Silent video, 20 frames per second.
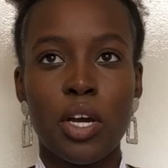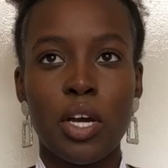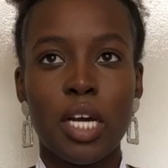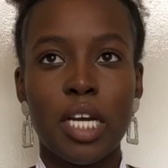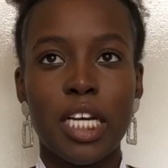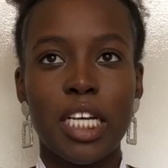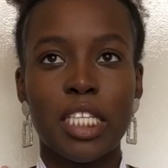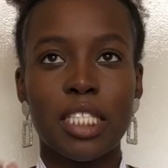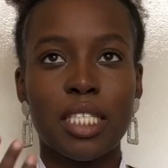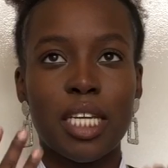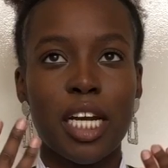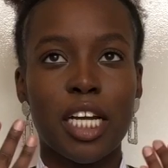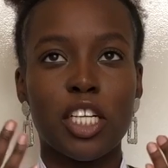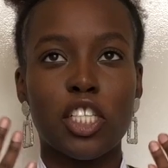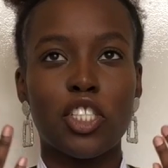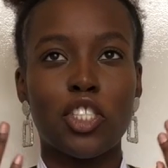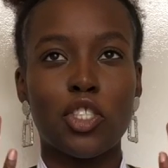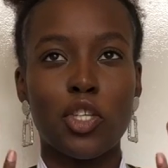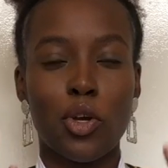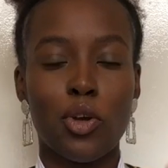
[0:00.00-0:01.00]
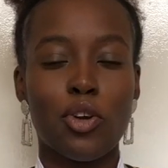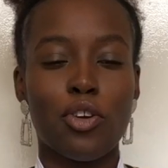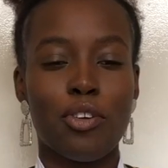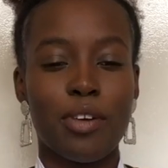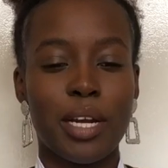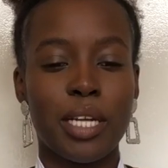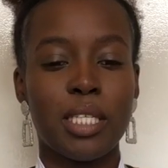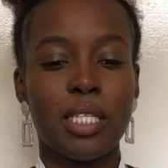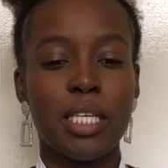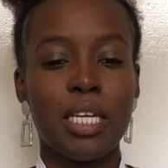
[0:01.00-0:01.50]
It's like so
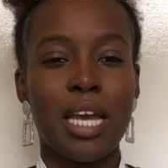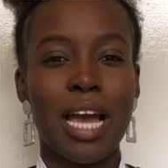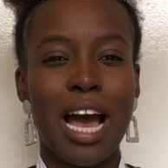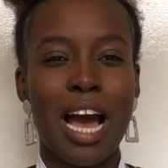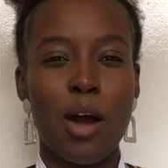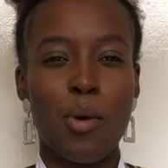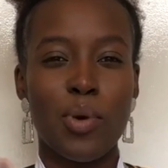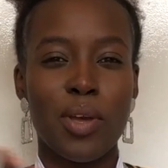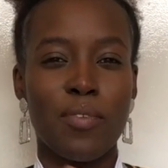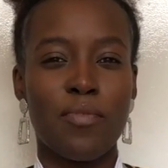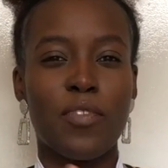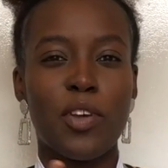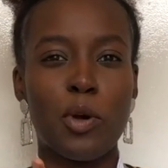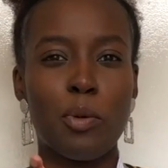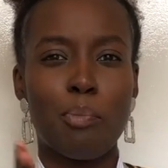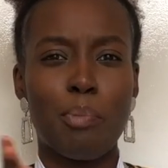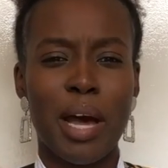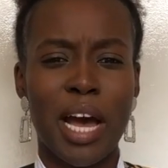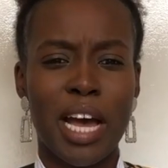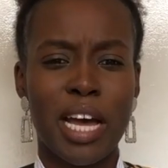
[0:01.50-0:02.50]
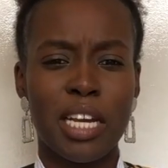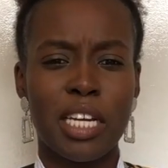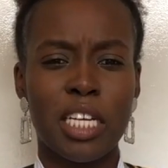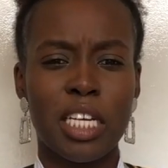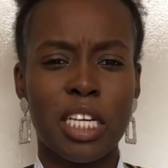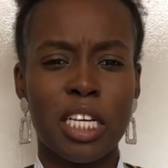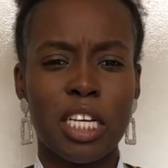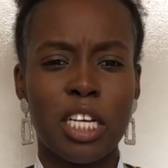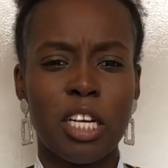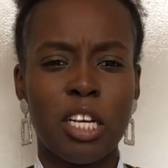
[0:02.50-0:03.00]
crazy how we feel bad
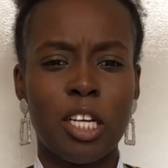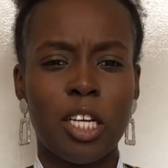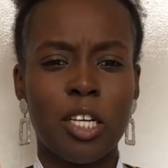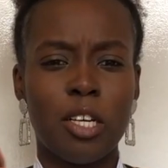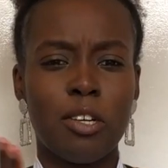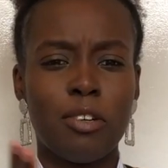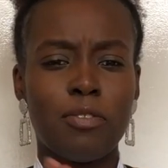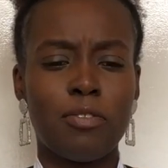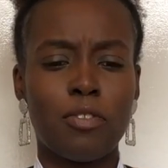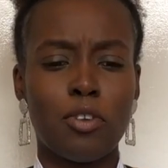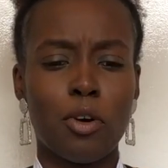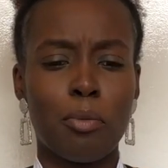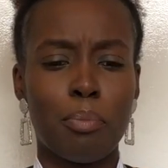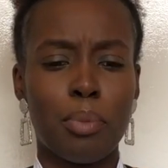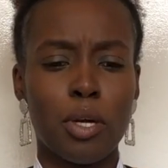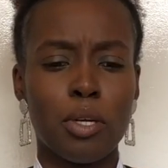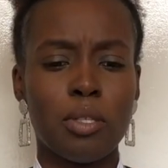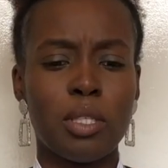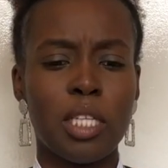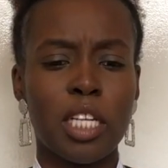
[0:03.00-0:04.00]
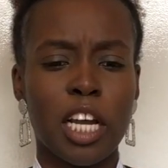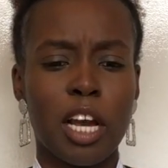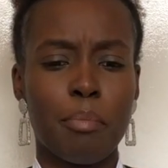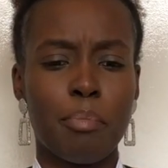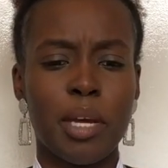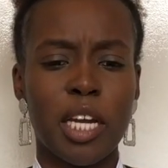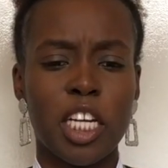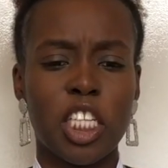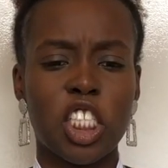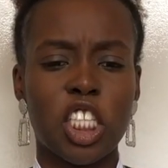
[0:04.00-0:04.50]
for posting a
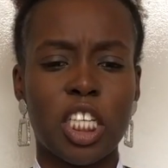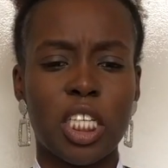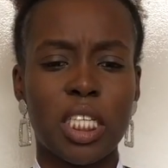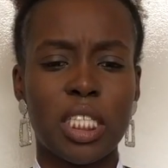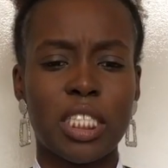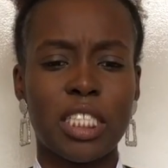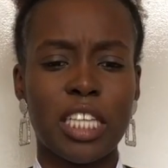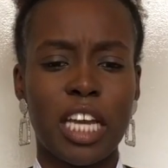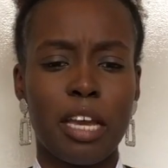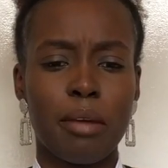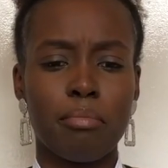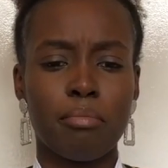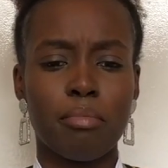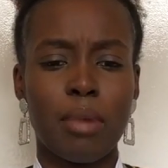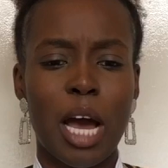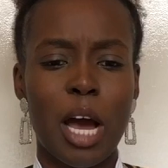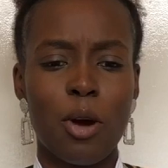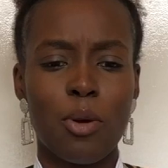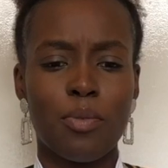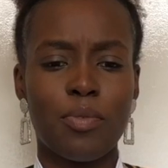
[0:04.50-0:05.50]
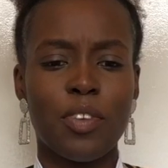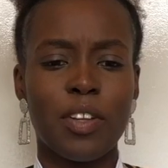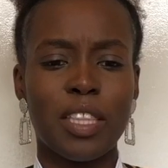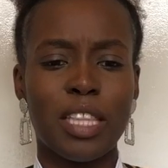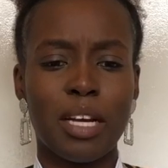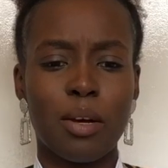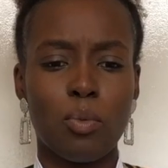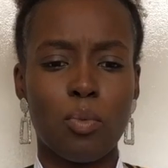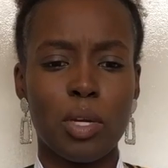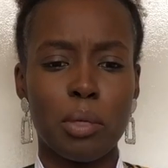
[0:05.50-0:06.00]
picture in the same outfit
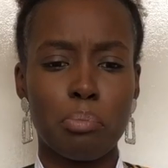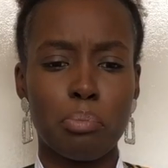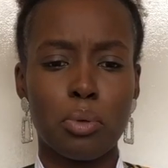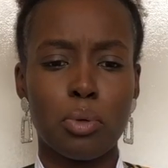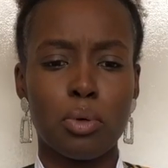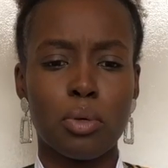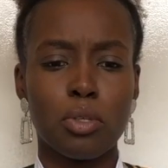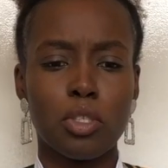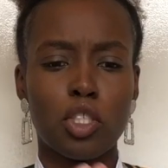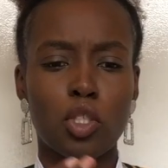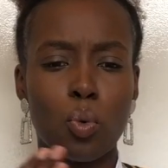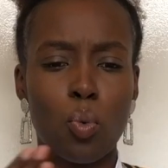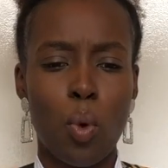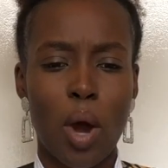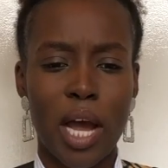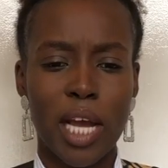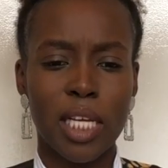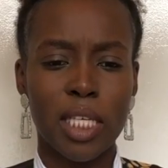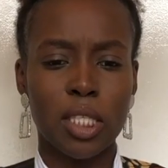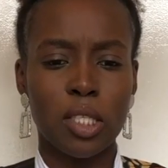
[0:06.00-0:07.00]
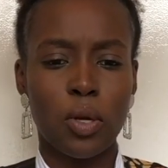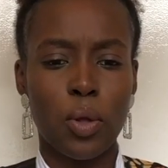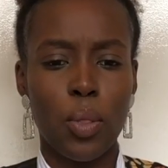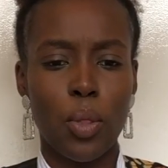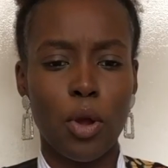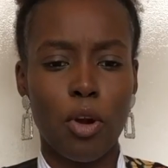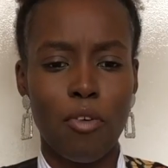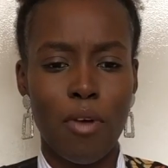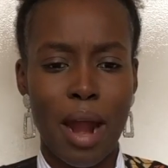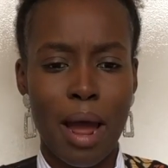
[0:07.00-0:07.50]
that we bought twice on the
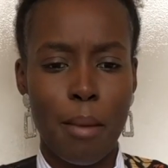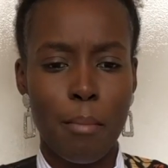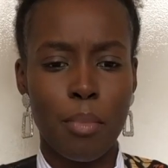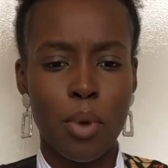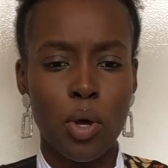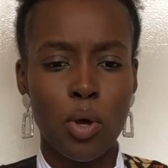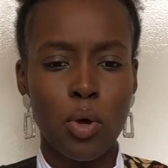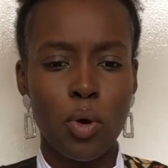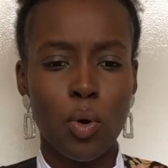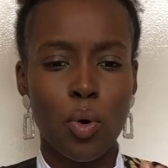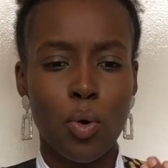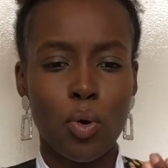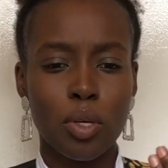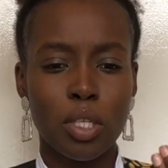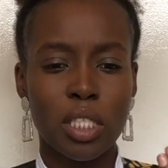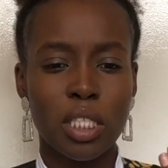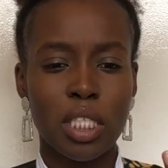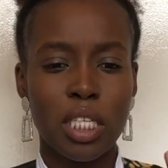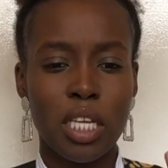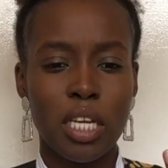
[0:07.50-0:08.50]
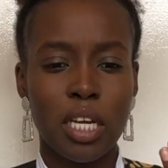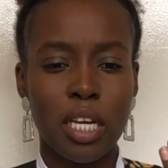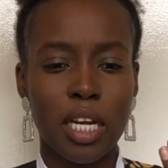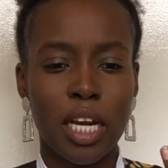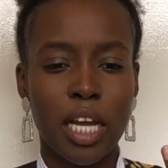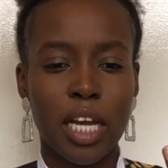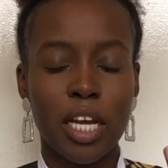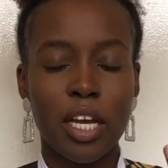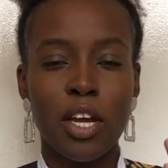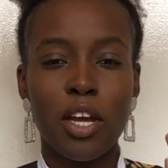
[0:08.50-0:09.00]
gram, or seeing, like,